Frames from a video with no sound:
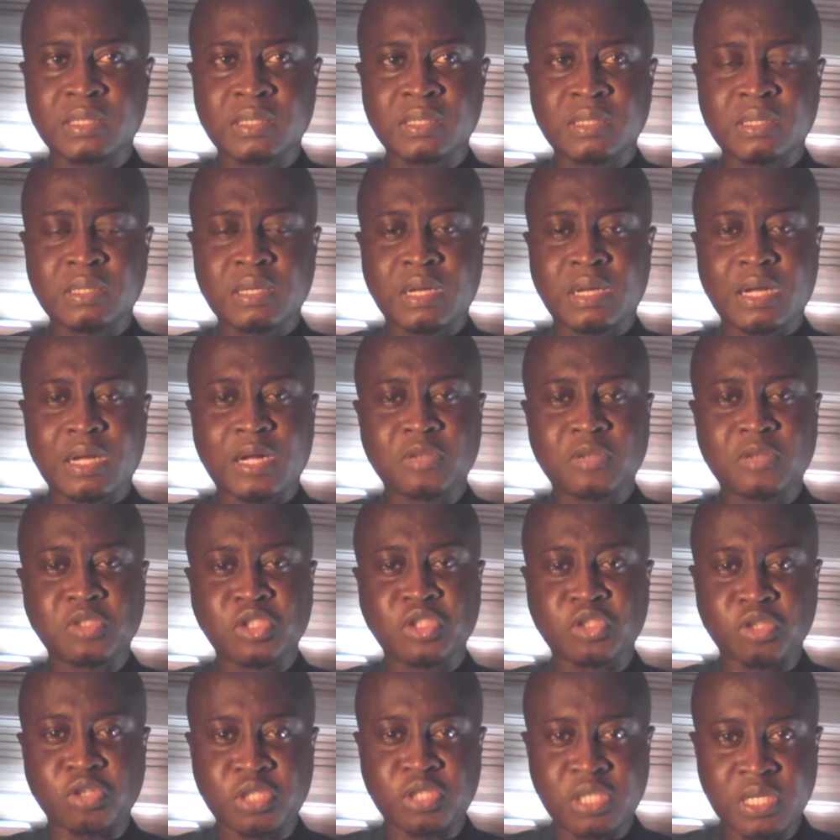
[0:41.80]
How to
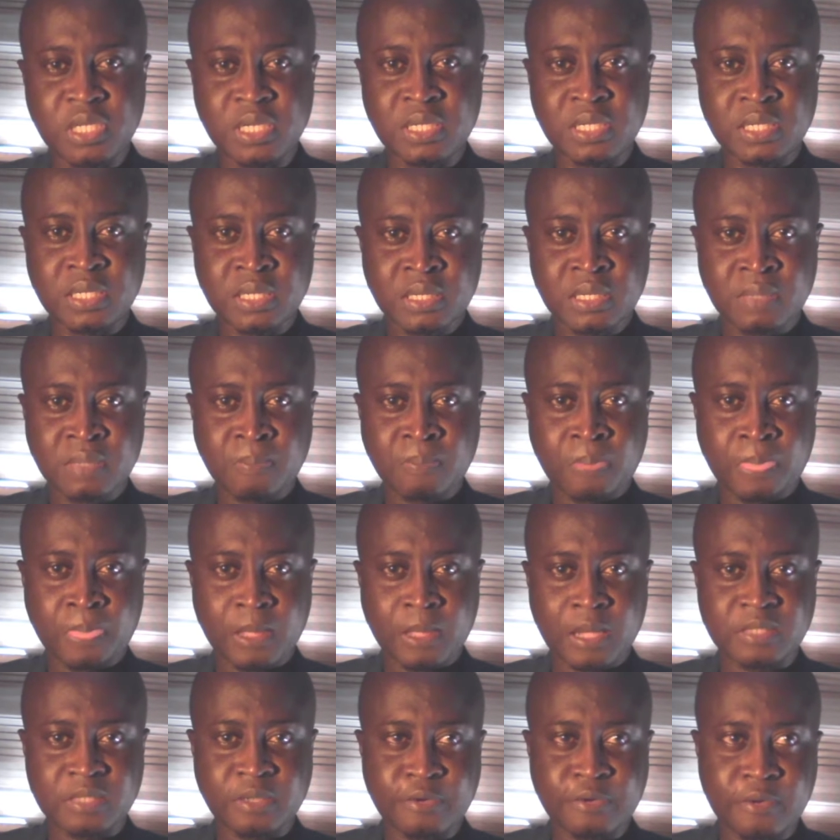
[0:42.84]
succeed
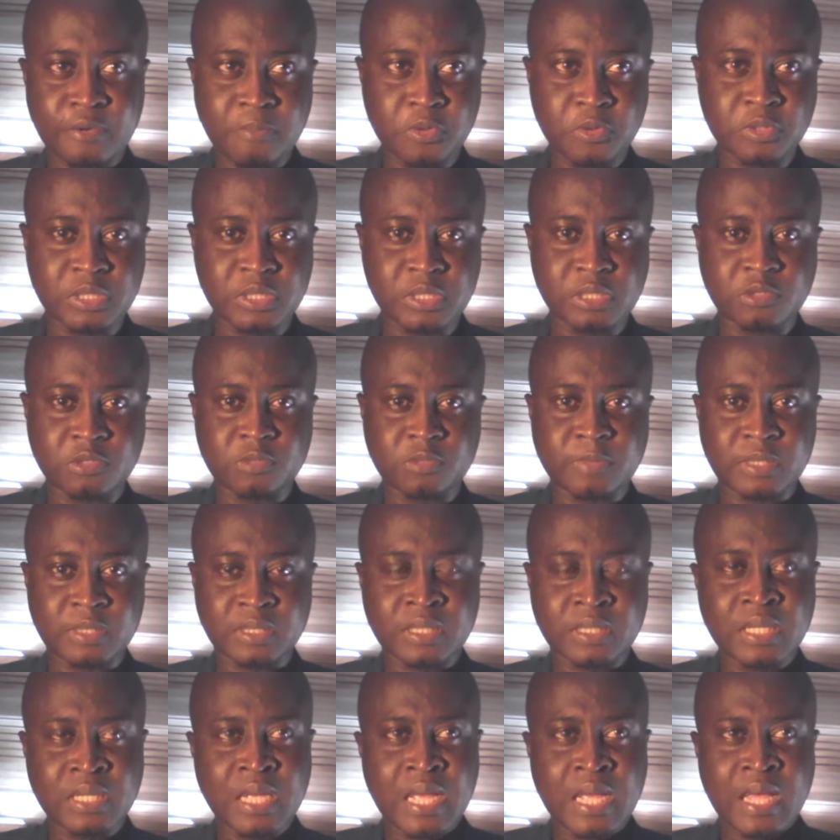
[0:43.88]
as a remote salesperson.
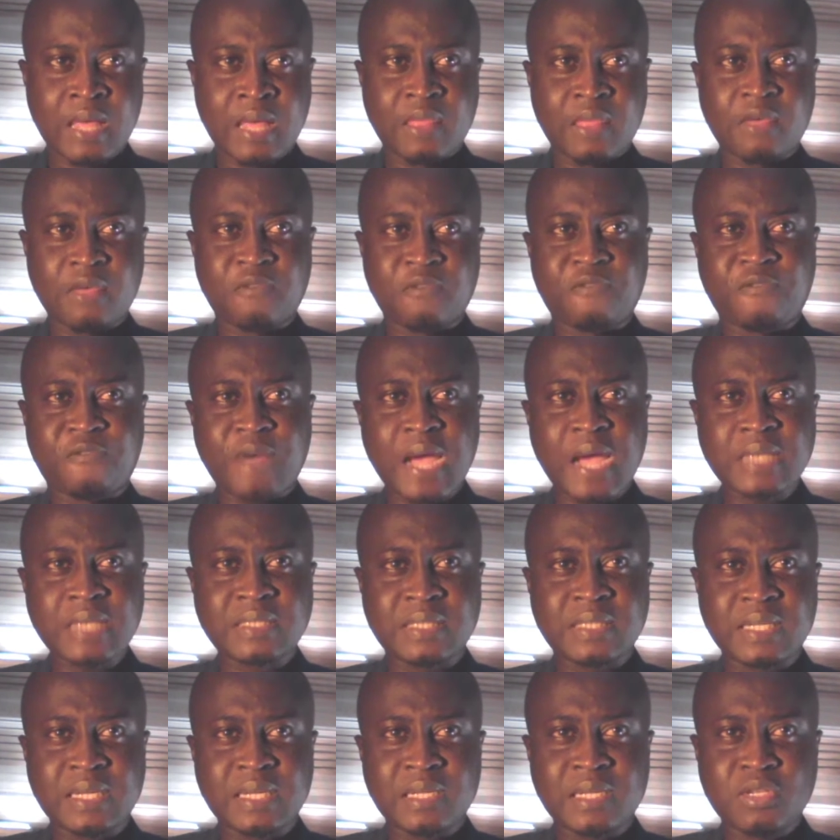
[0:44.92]
The first
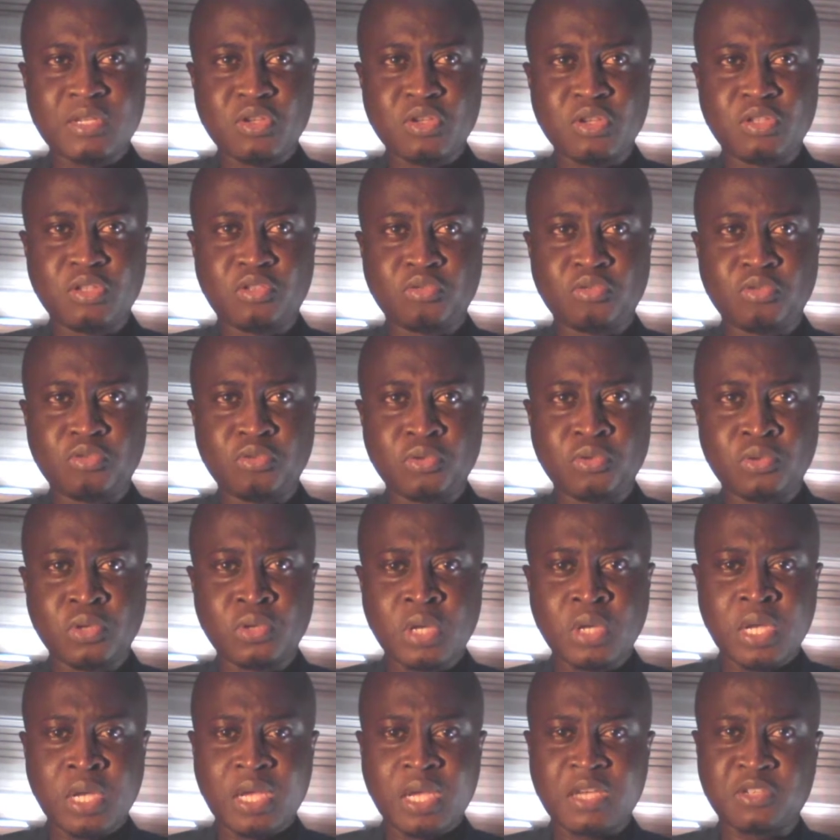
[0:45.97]
thing you need to do
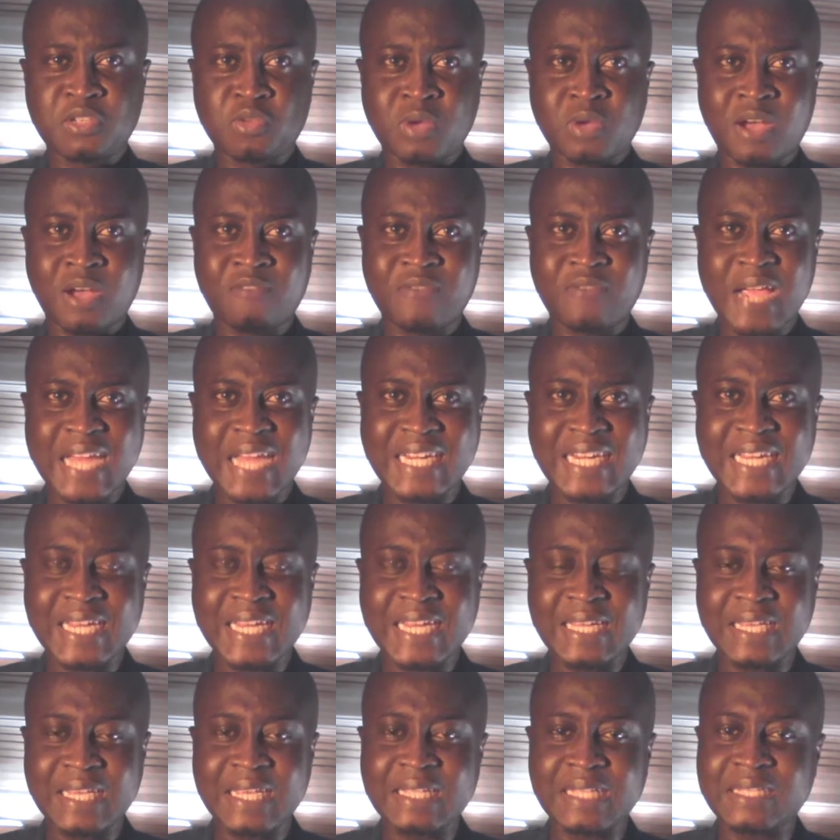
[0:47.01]
is to have a
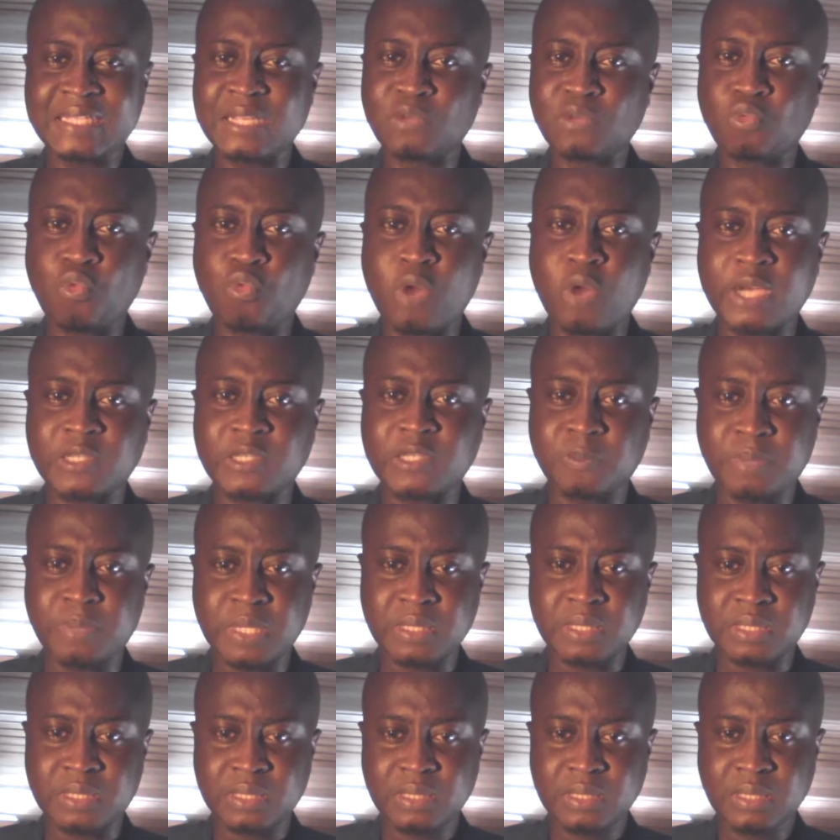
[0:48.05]
dedicated
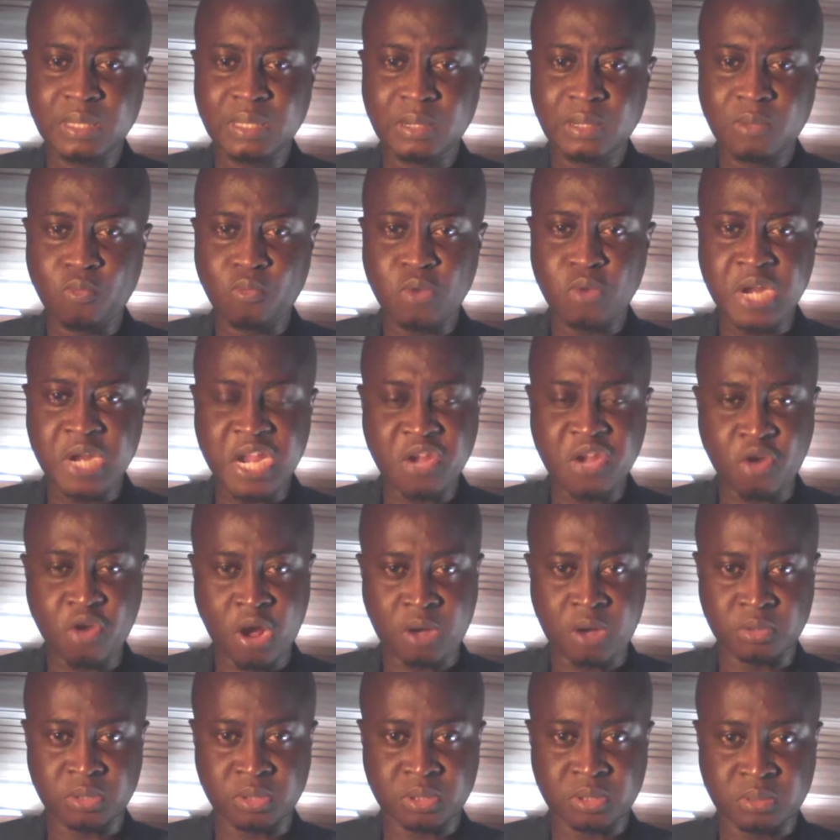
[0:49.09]
workspace within your
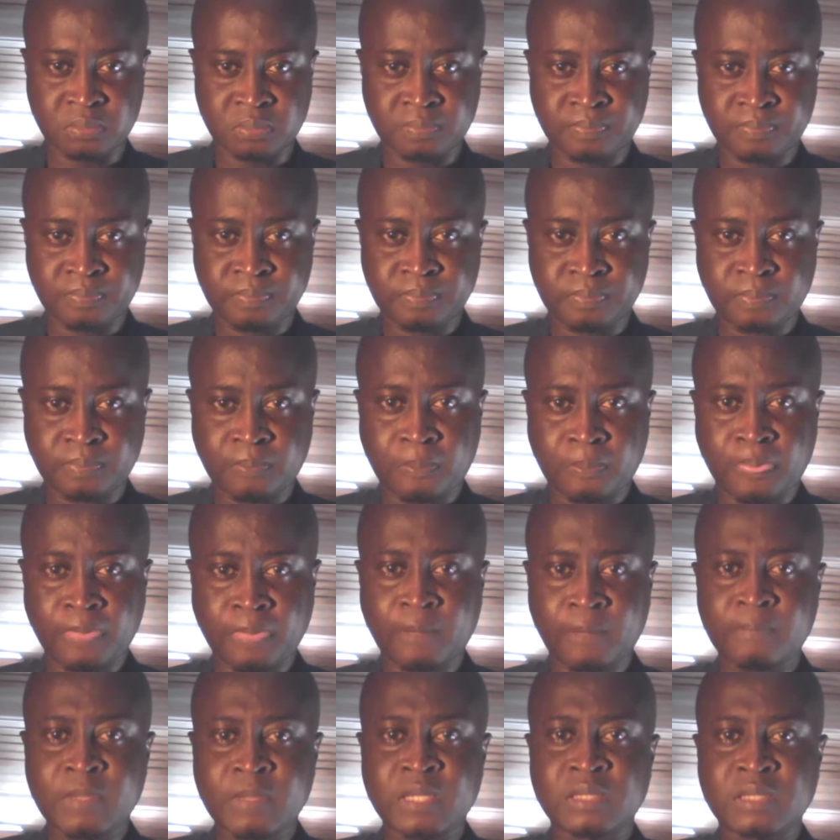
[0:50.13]
house.
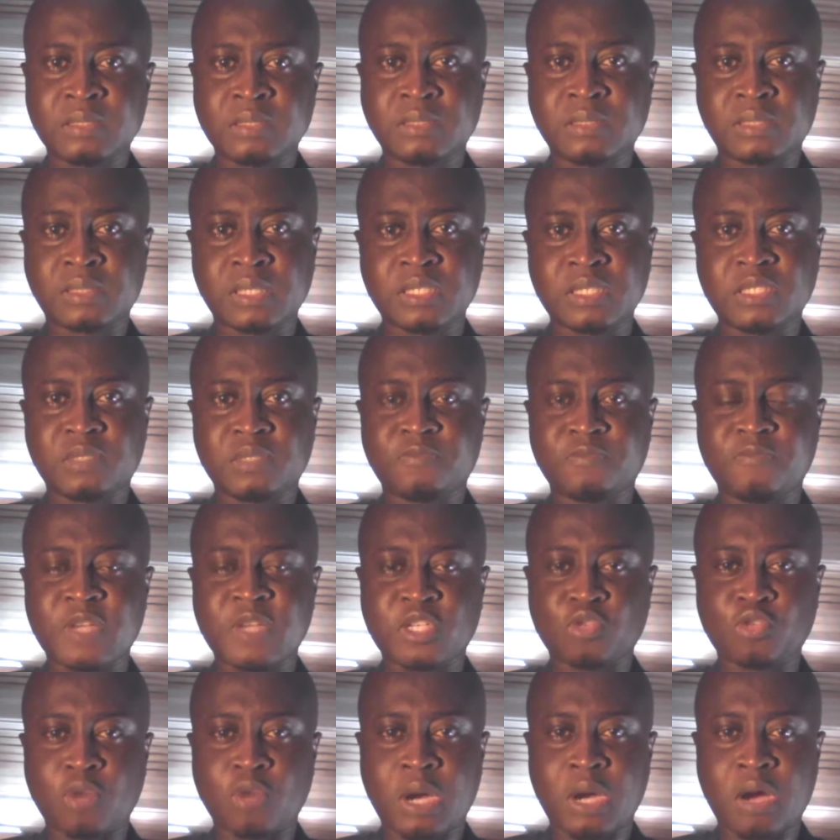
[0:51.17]
Since
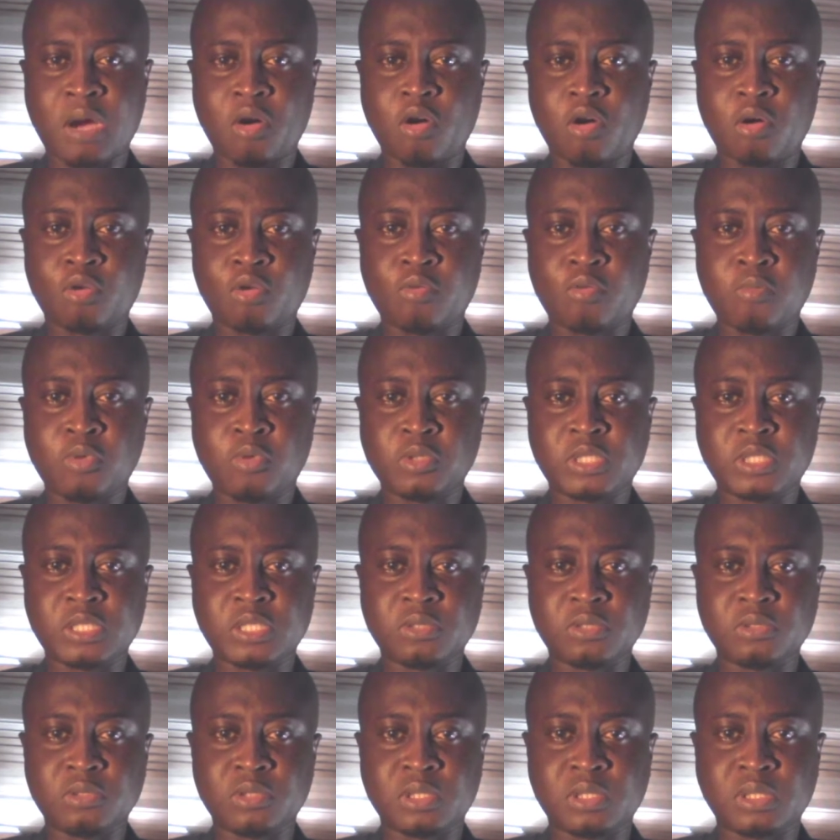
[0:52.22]
virtual or remote
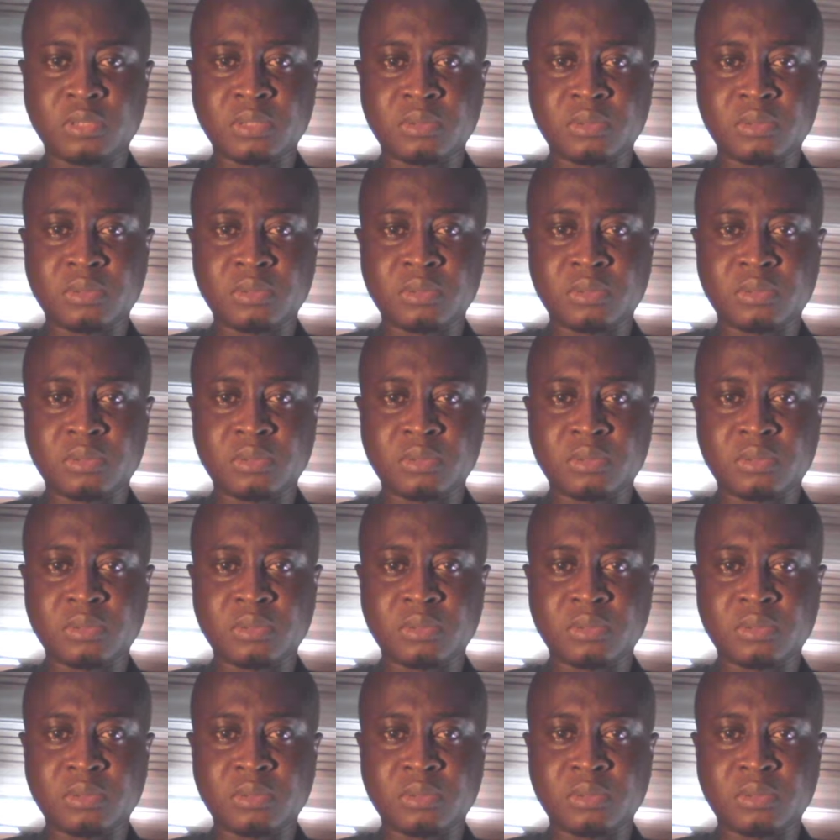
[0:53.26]
sales